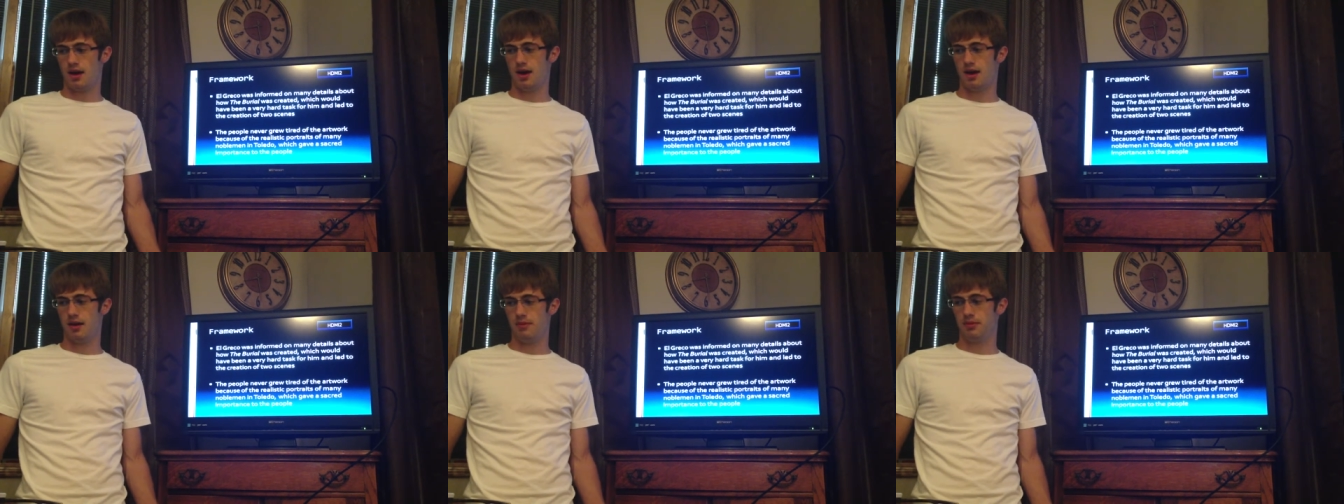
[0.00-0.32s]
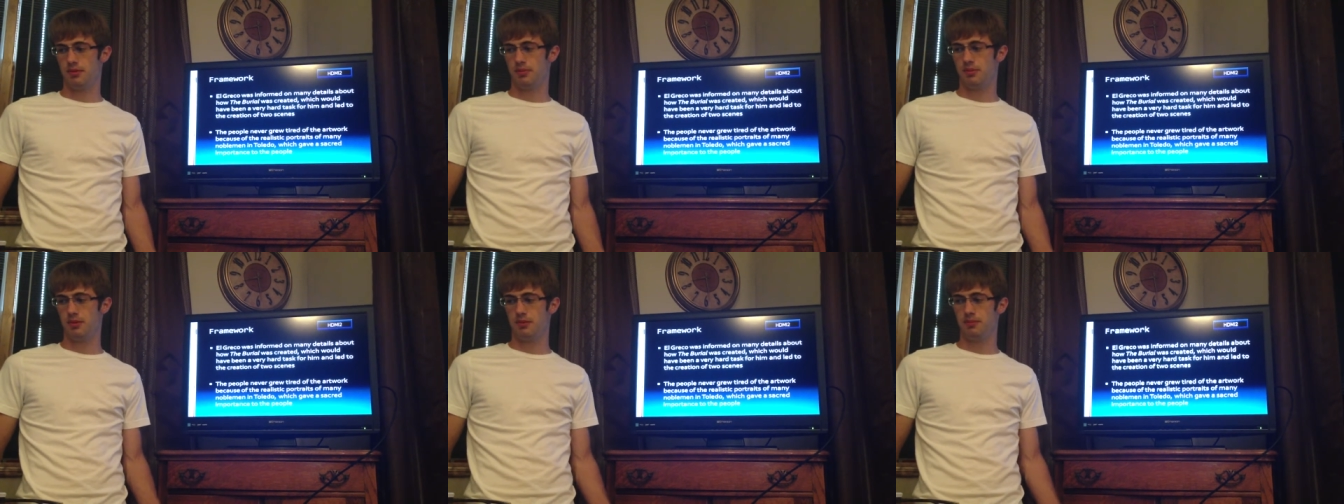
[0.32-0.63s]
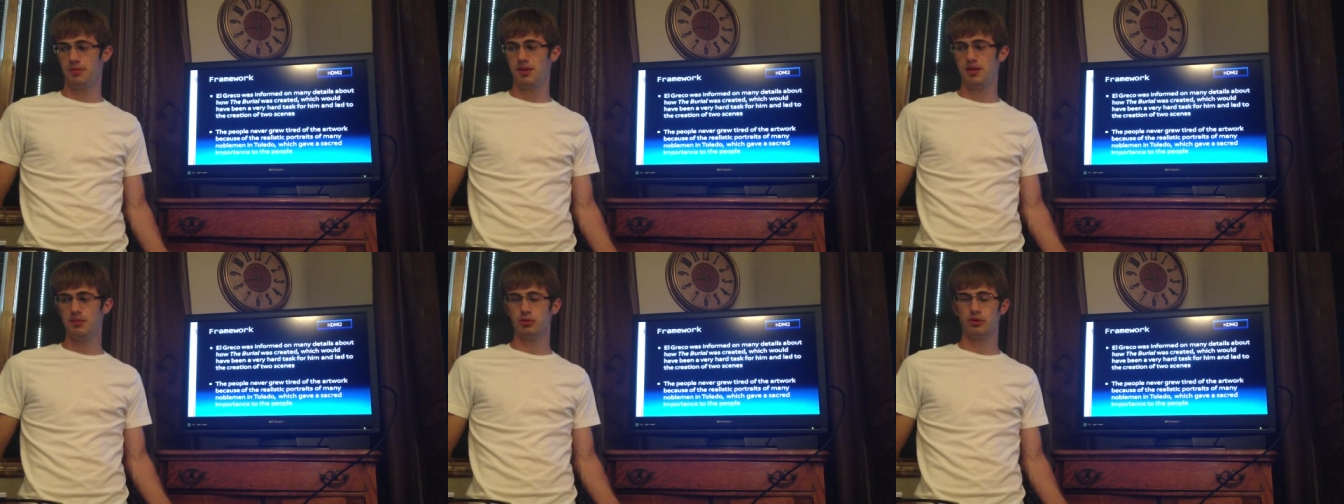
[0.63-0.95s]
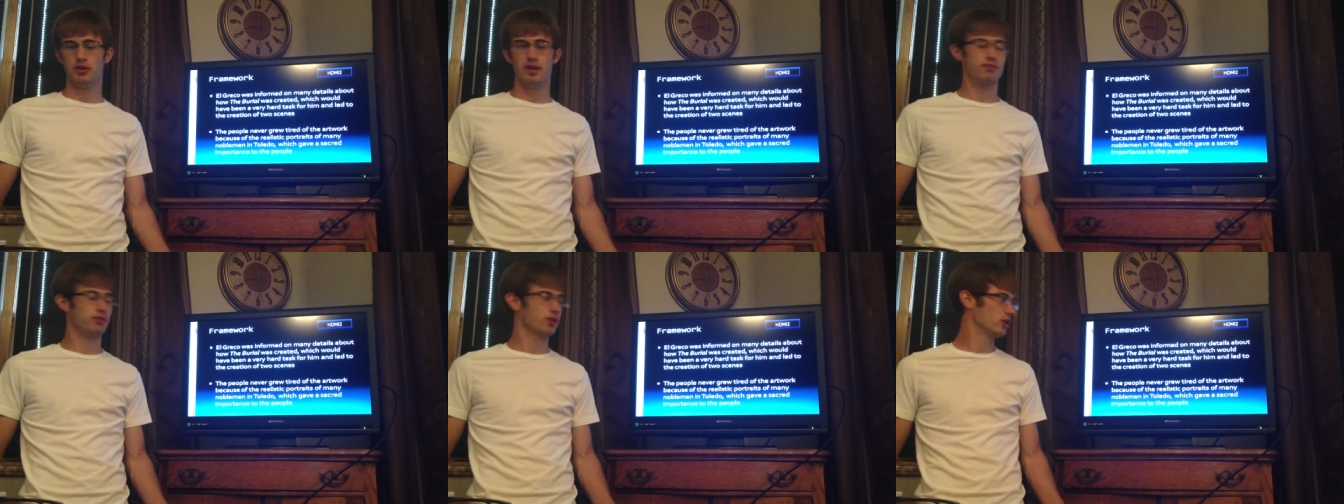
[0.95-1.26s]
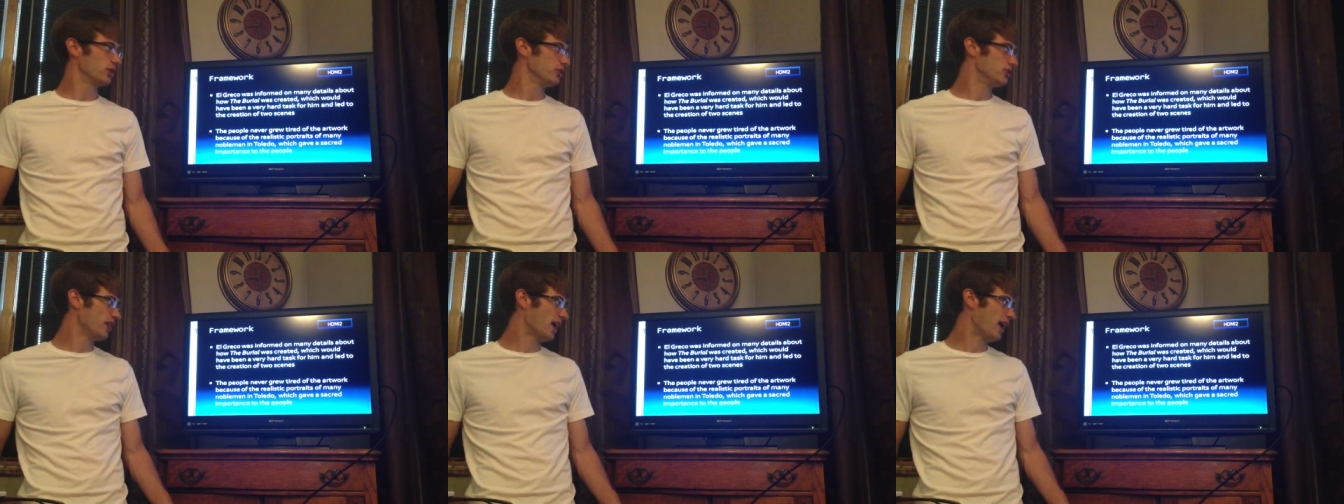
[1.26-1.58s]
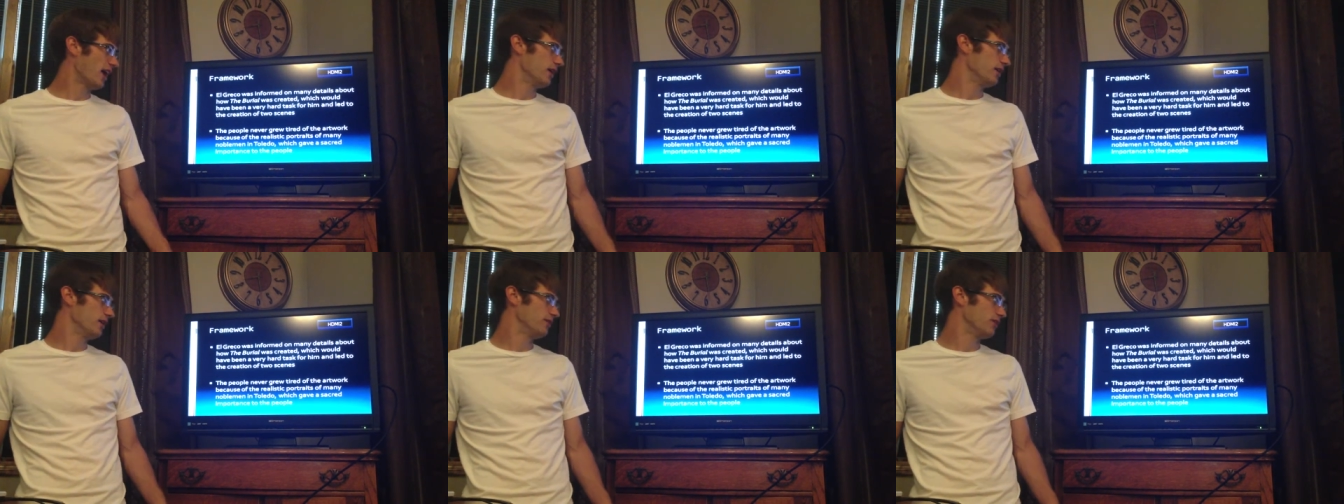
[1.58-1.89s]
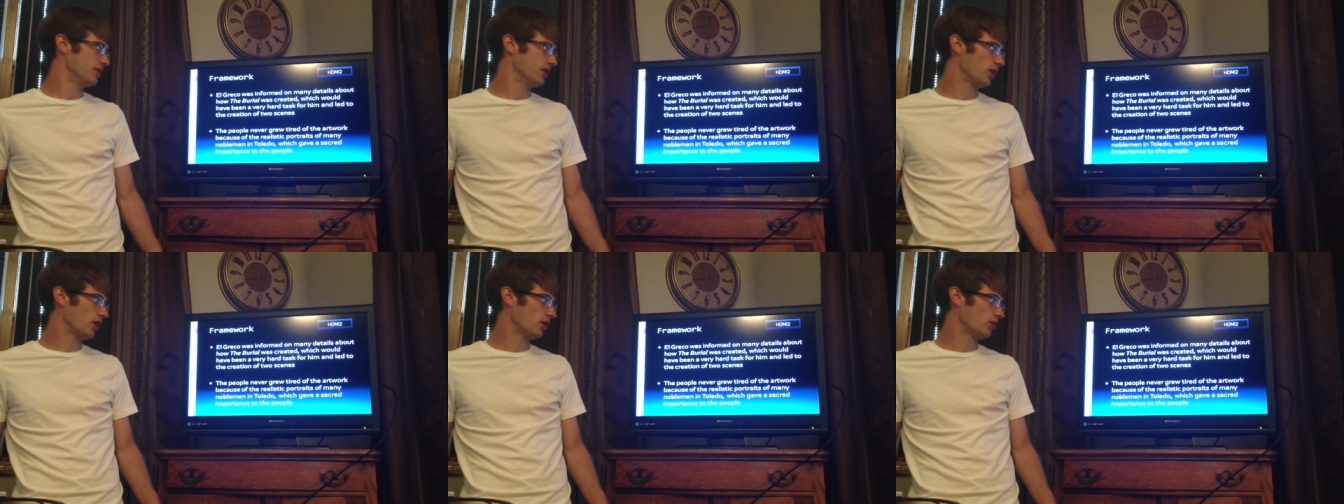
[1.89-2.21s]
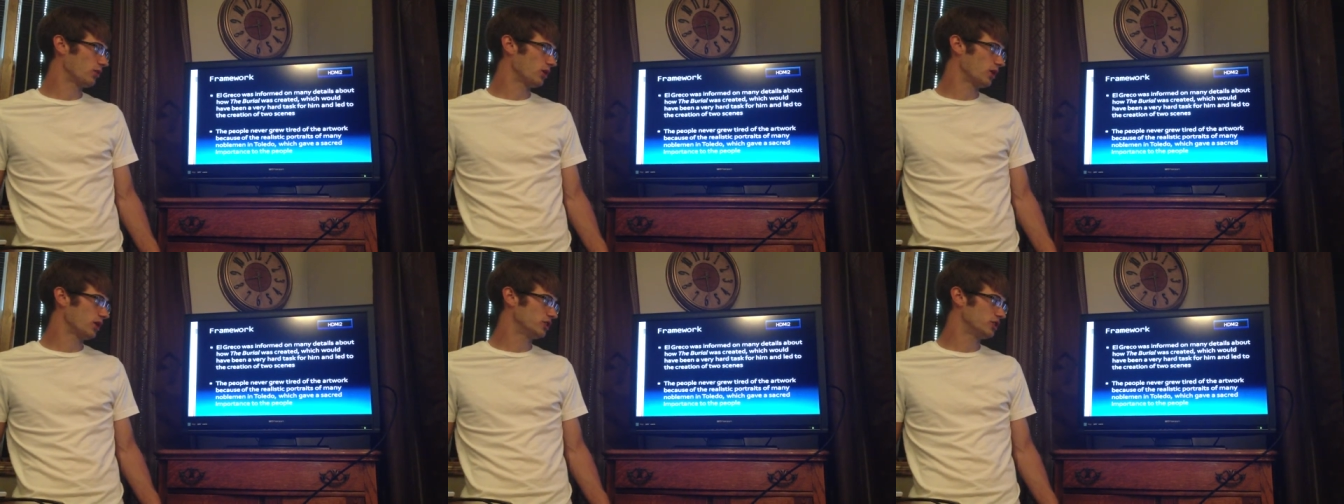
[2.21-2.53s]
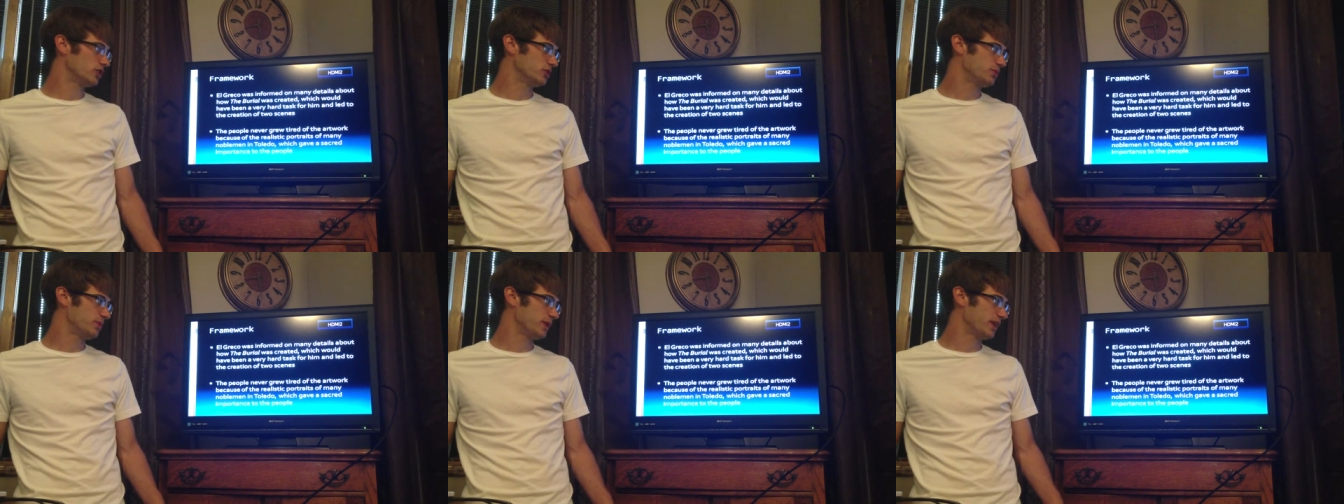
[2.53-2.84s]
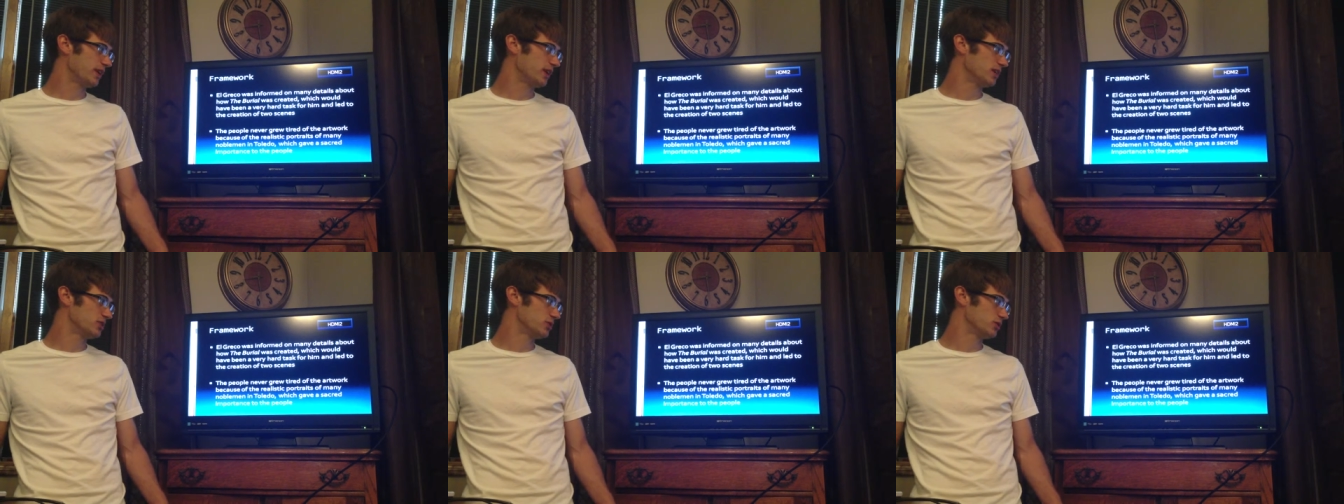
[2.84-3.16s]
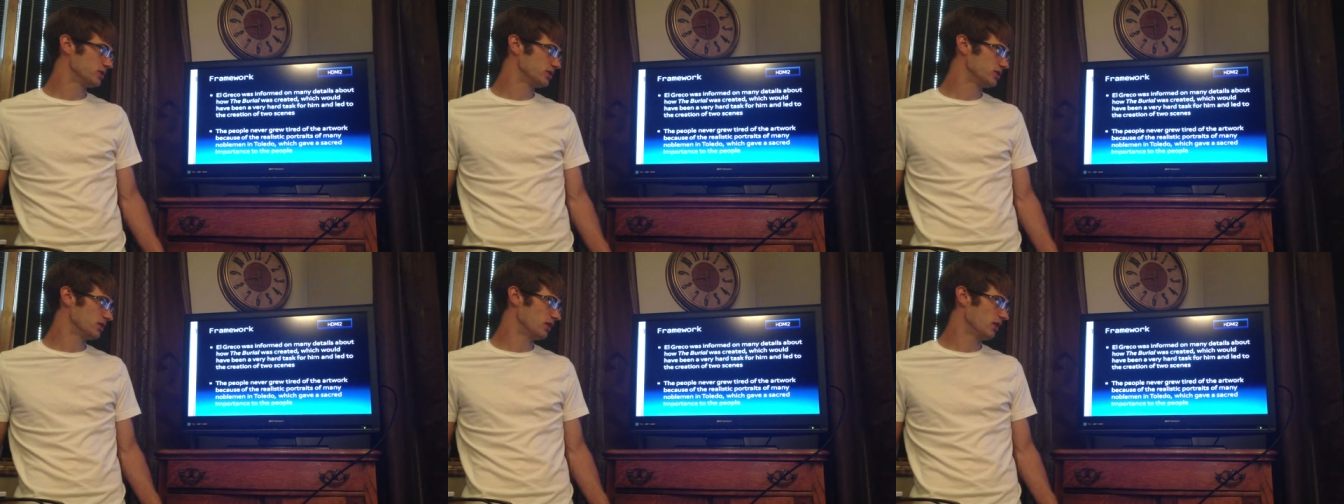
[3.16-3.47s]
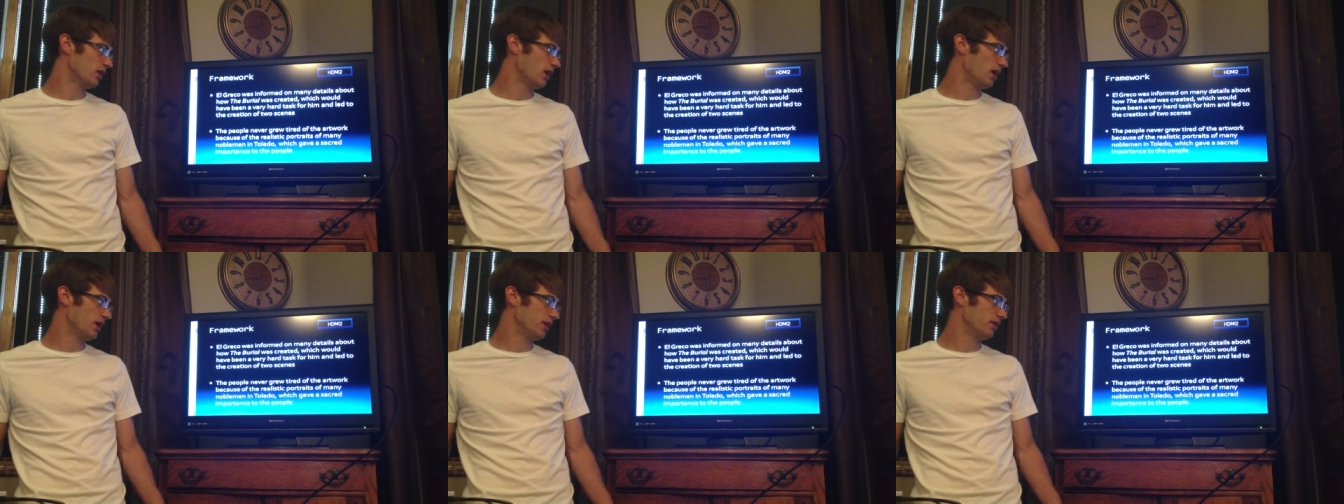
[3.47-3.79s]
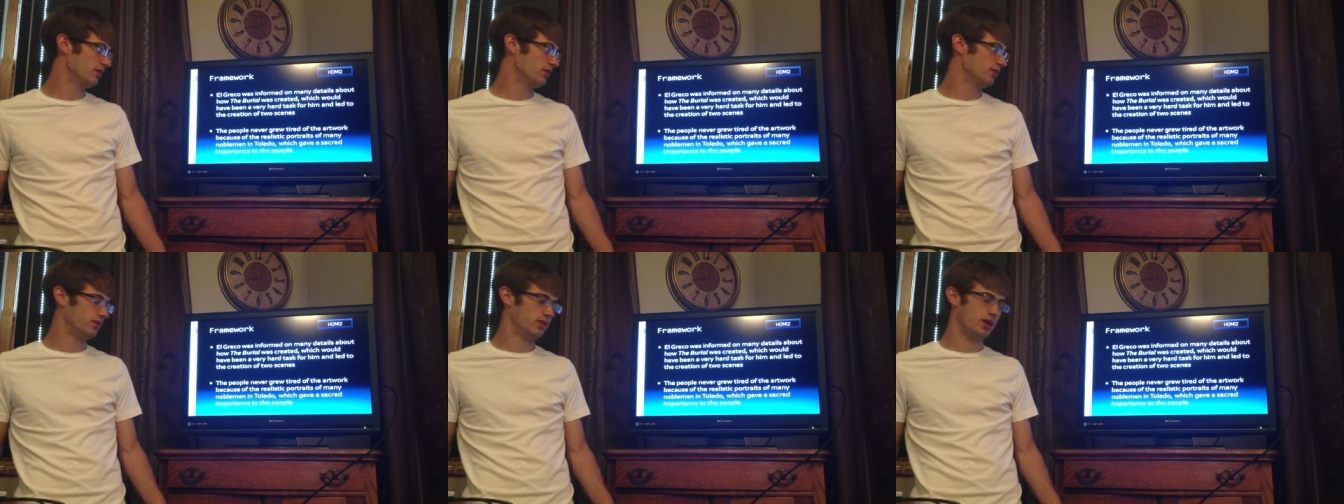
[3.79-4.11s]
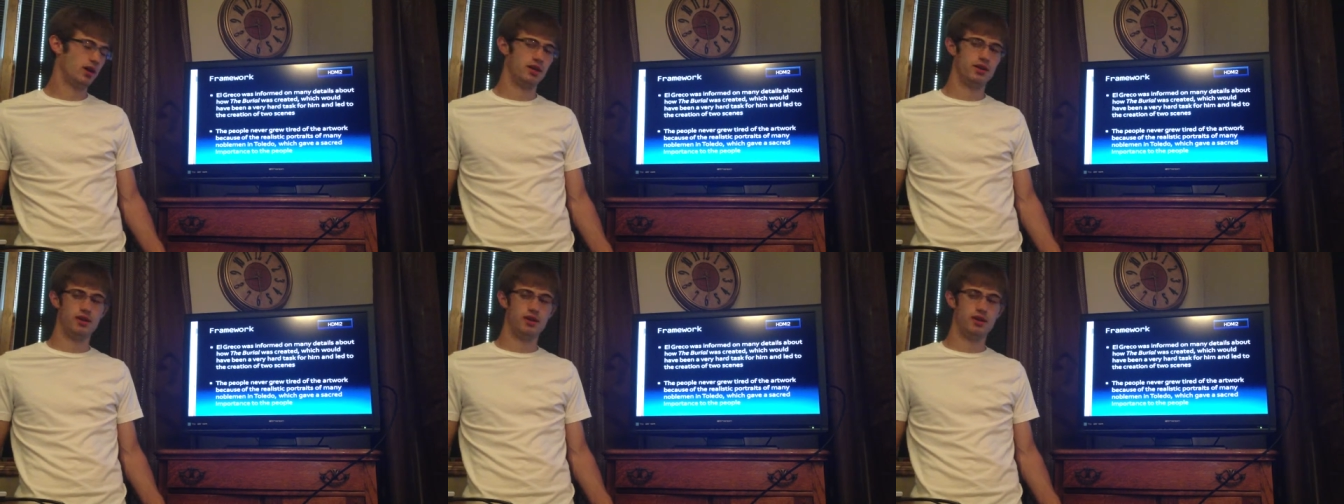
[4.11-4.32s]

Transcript: um, the people never grew tired of the artwork just because it was a lot of uh,